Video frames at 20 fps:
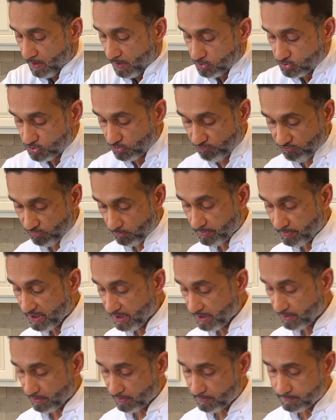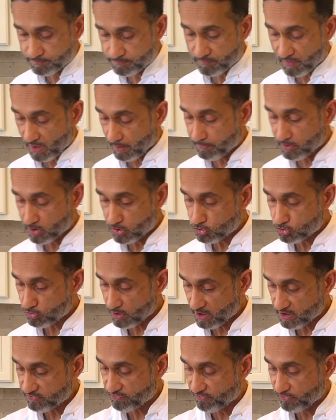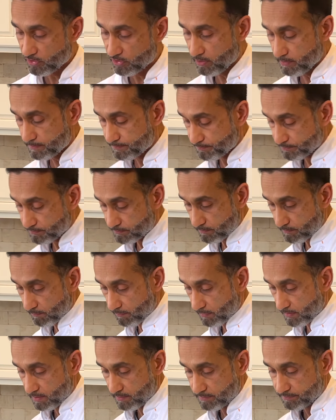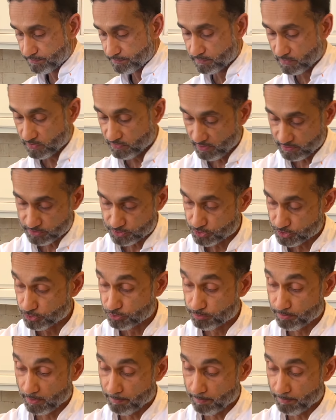So from here, I'm going to transfer, just use my